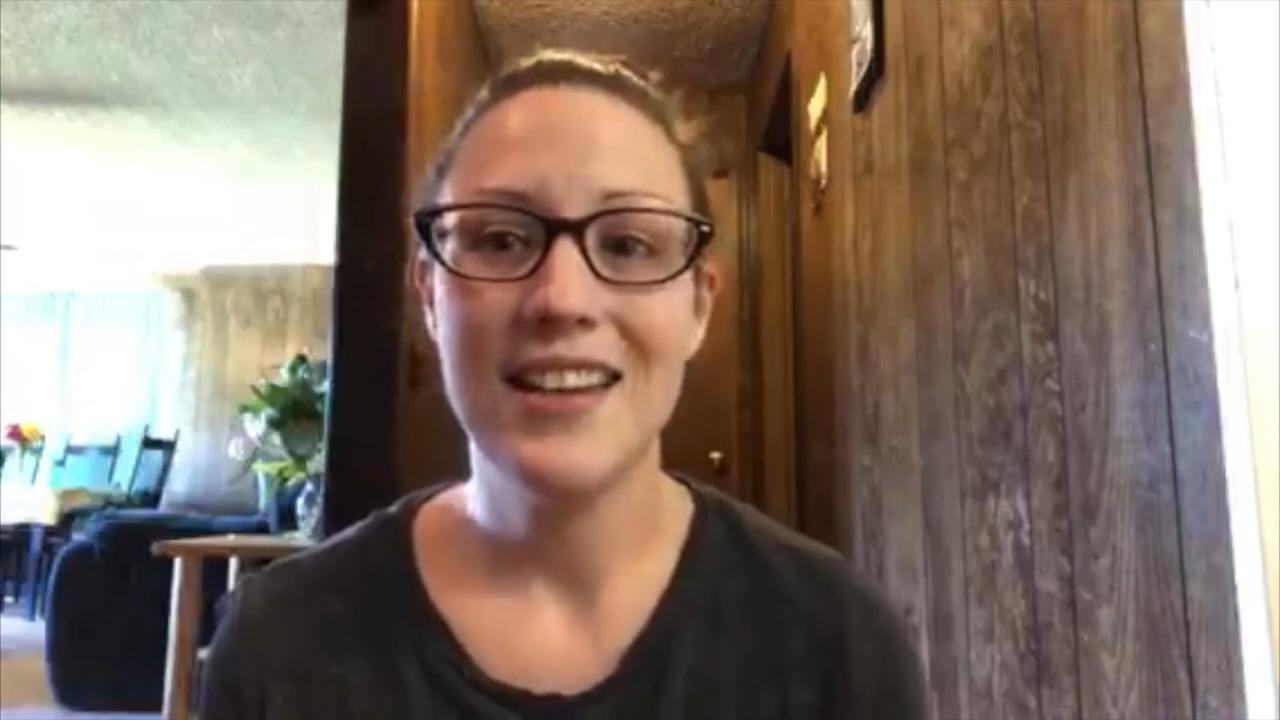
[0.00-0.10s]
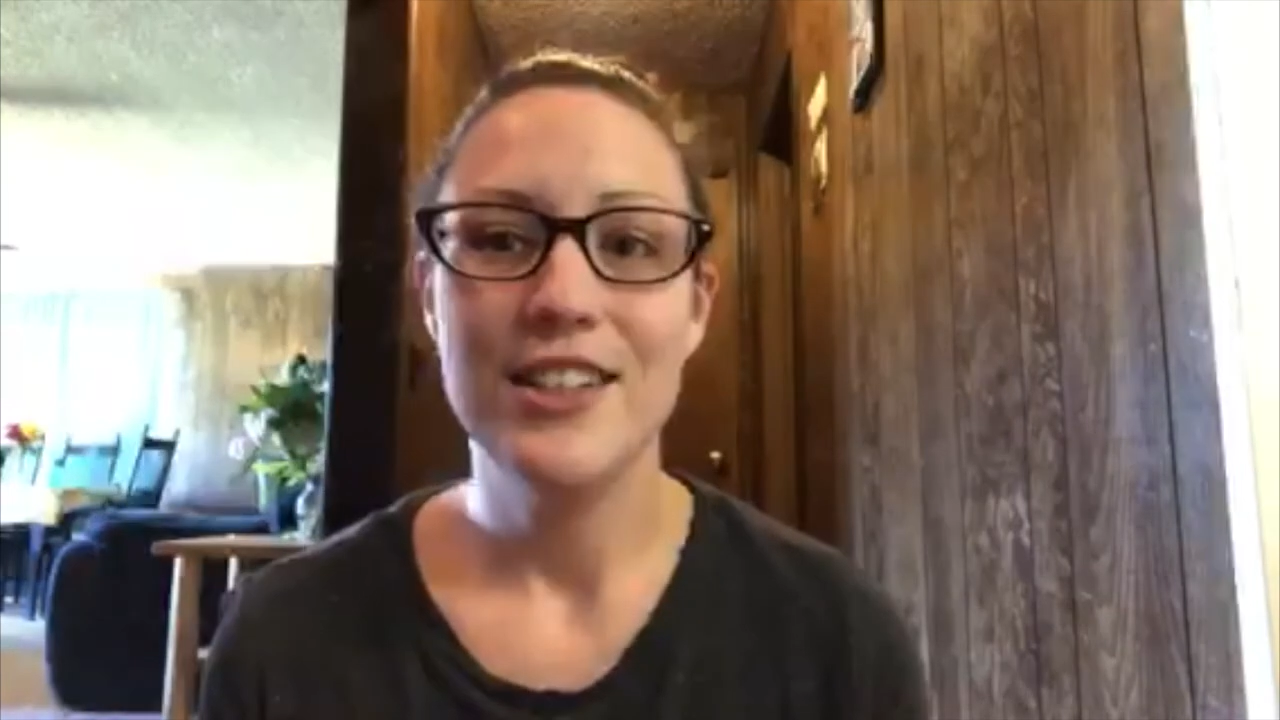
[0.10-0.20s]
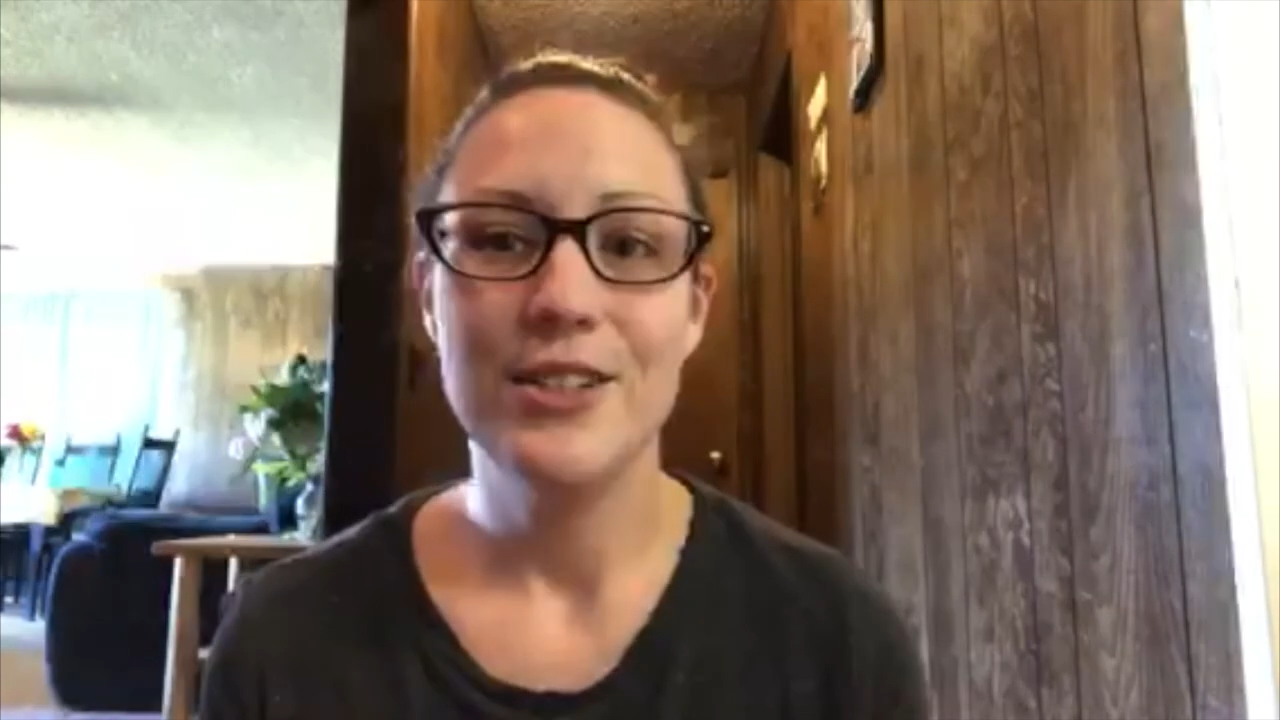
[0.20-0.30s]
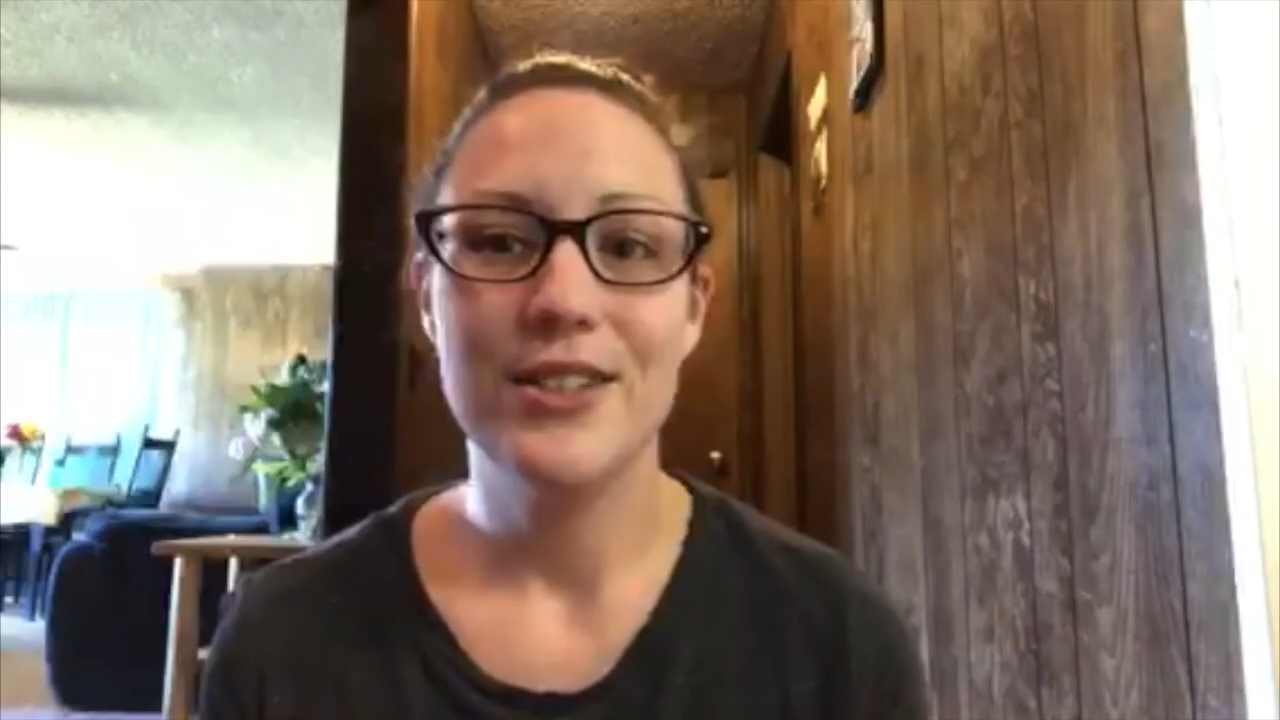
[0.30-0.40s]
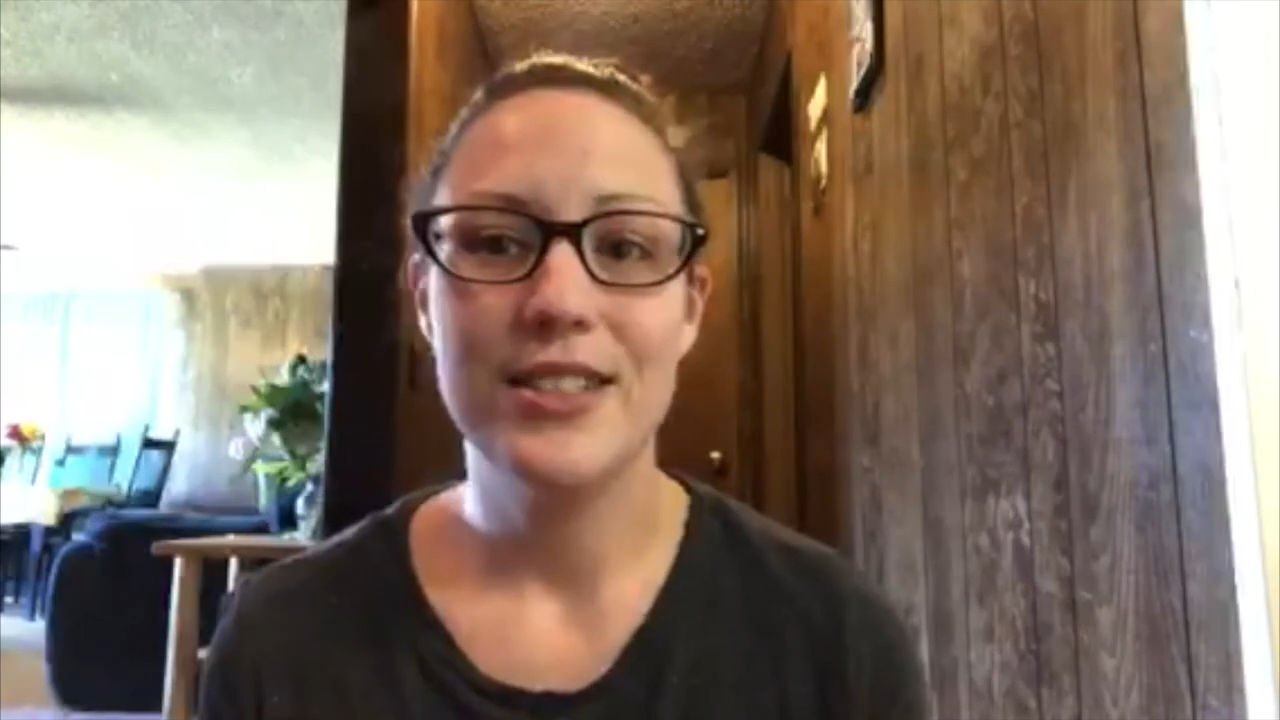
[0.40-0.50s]

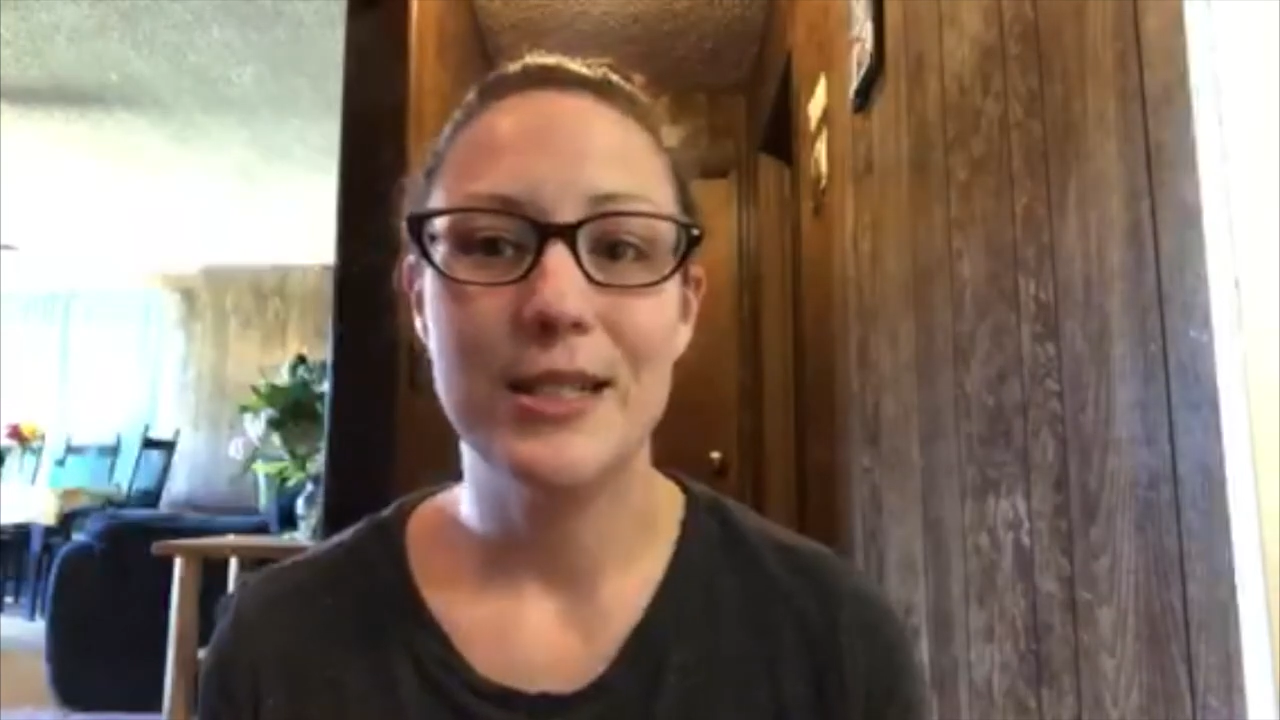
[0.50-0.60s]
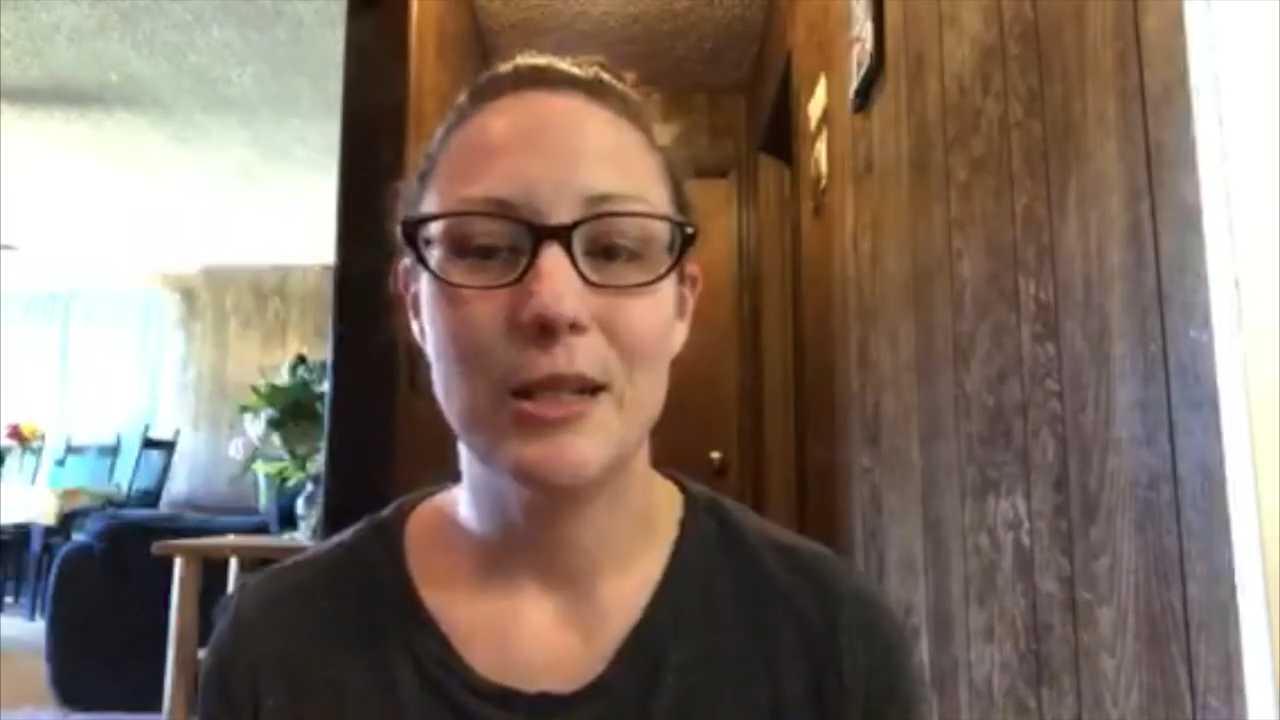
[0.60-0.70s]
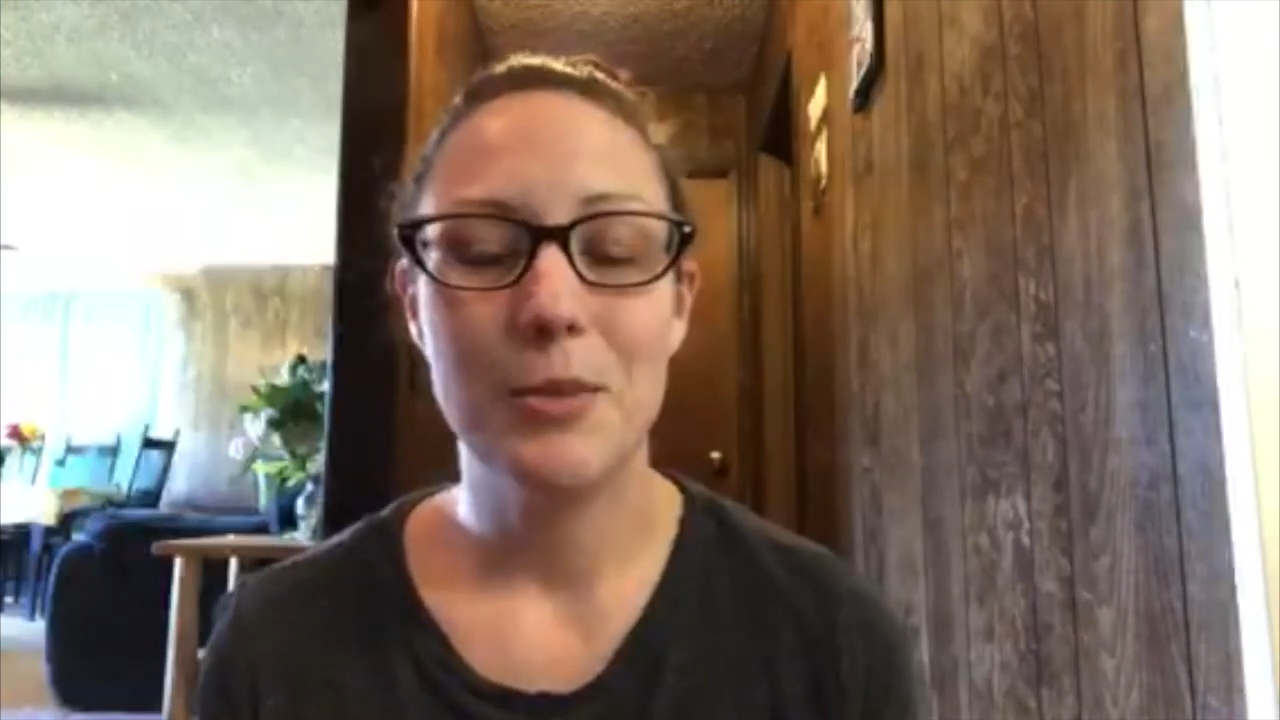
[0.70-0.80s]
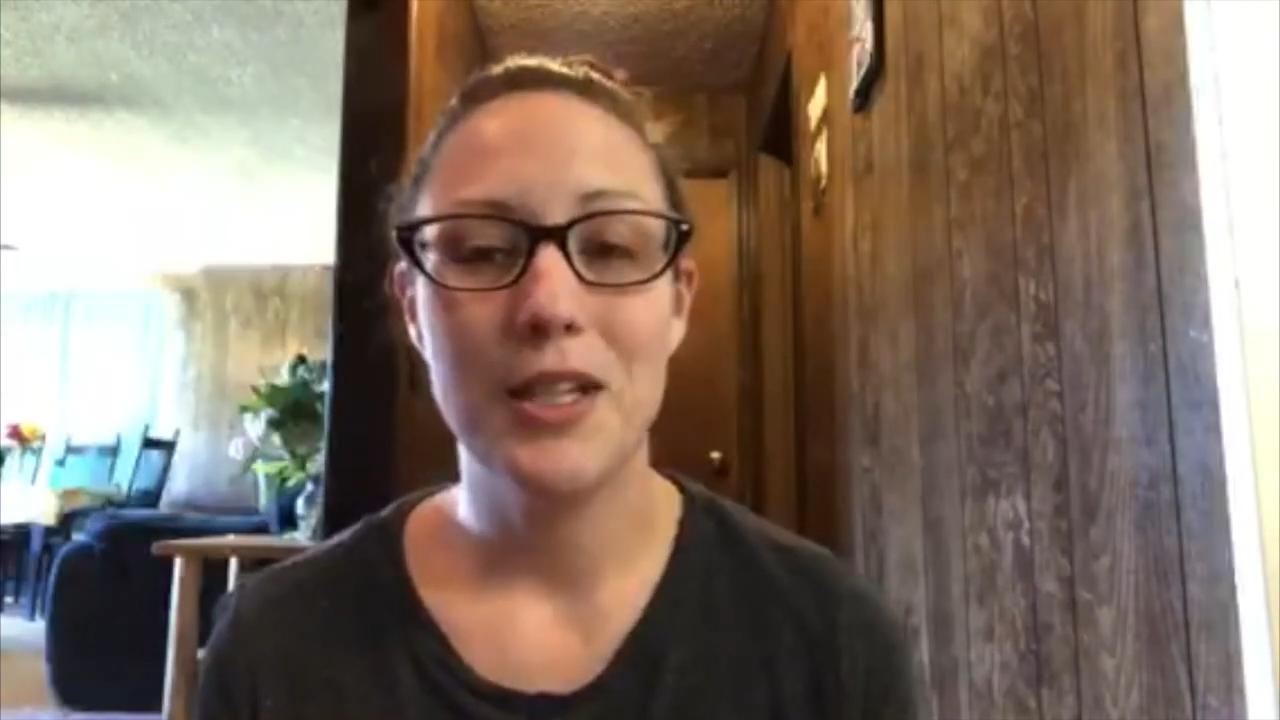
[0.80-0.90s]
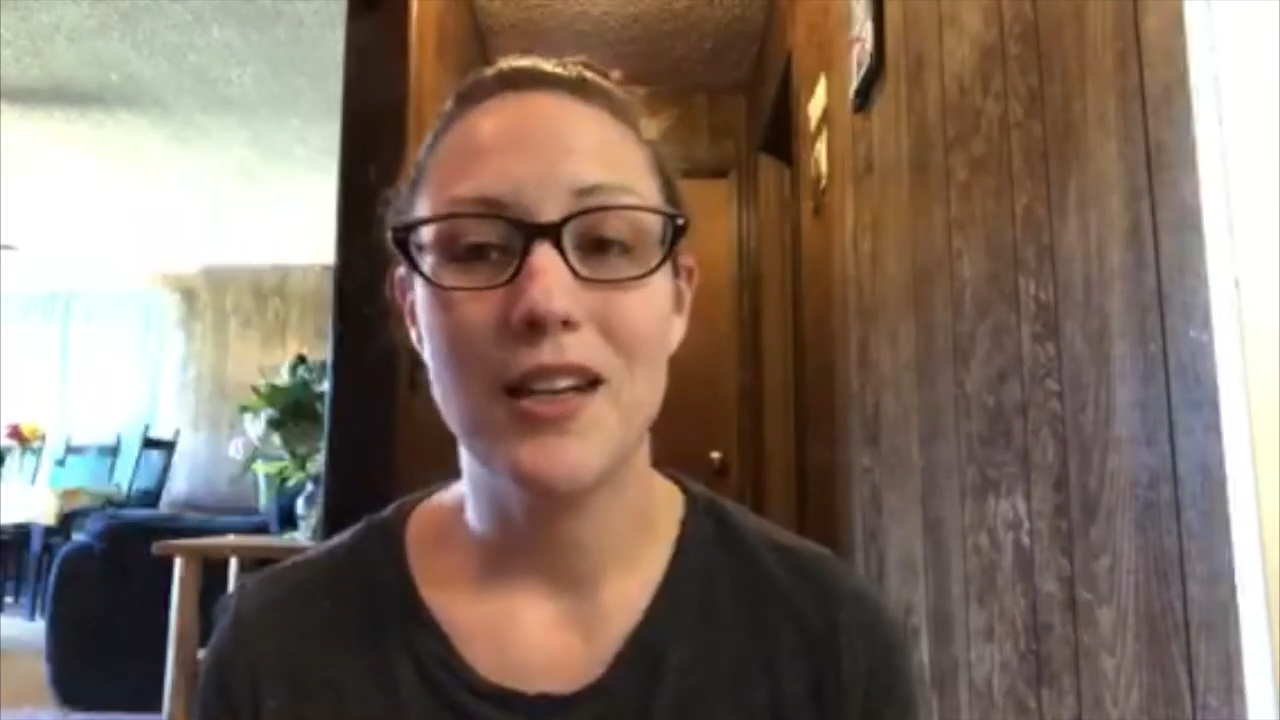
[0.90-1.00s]
due to
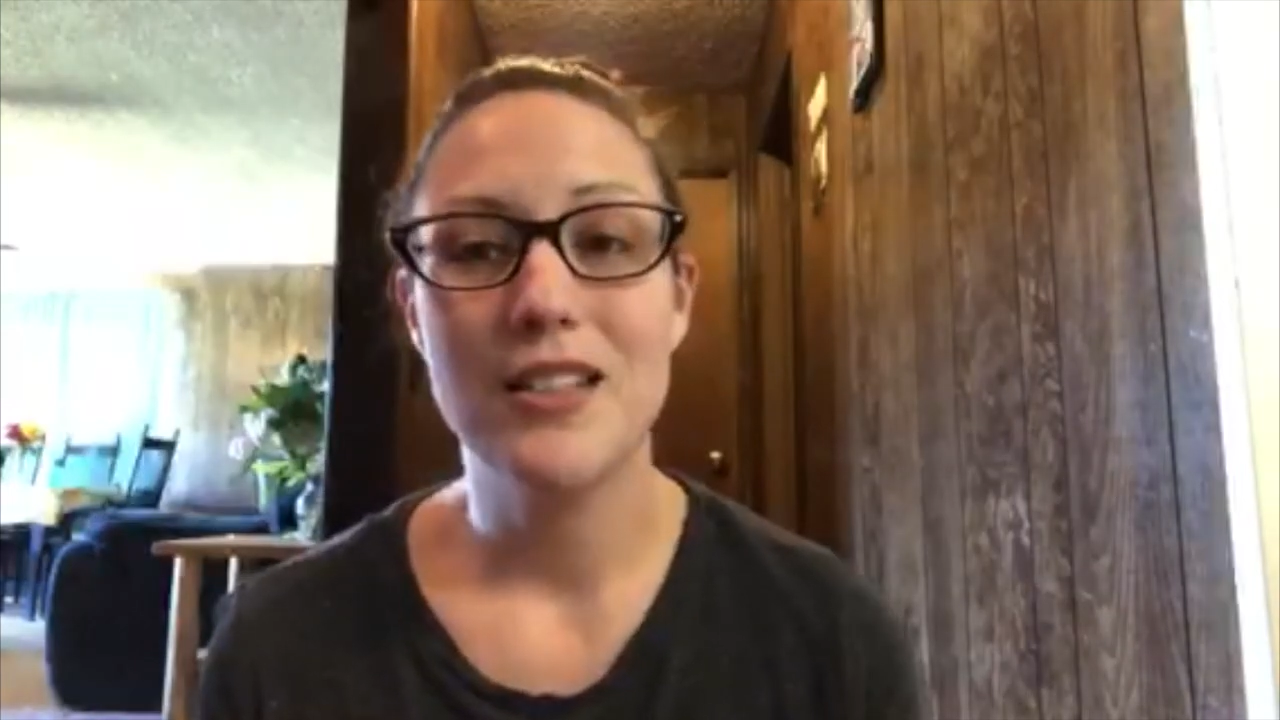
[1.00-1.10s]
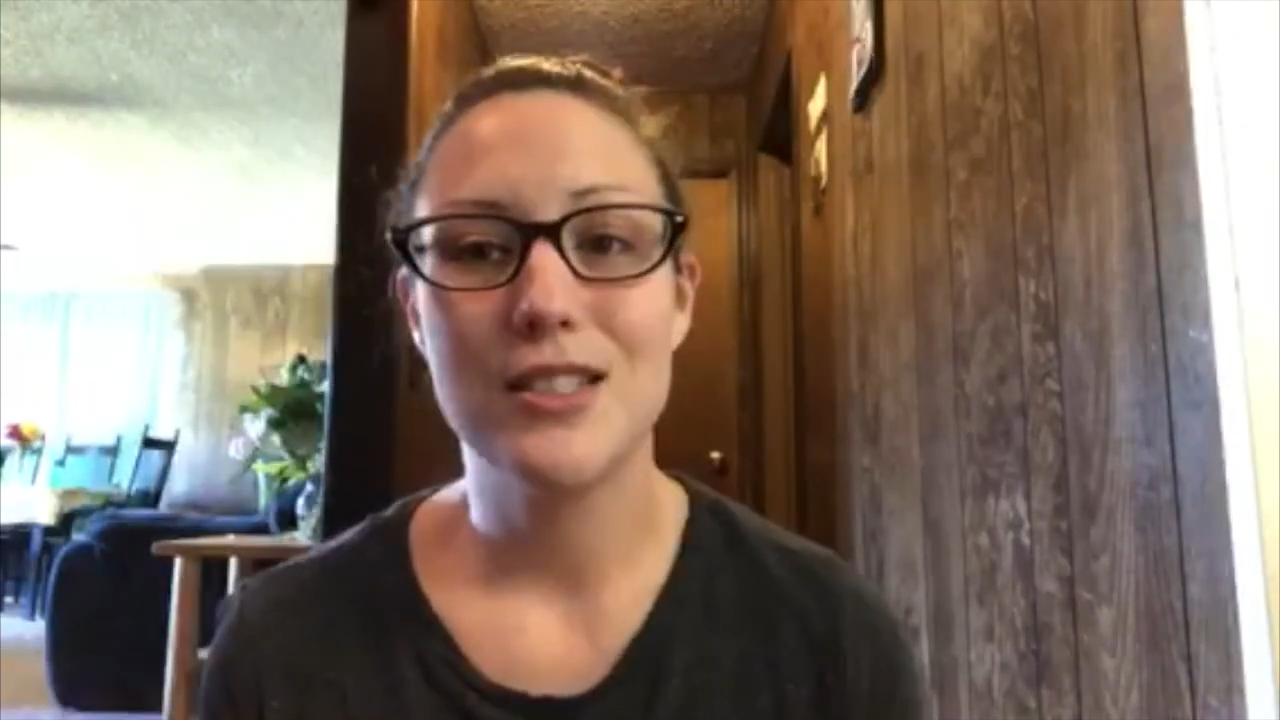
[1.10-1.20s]
CRPS.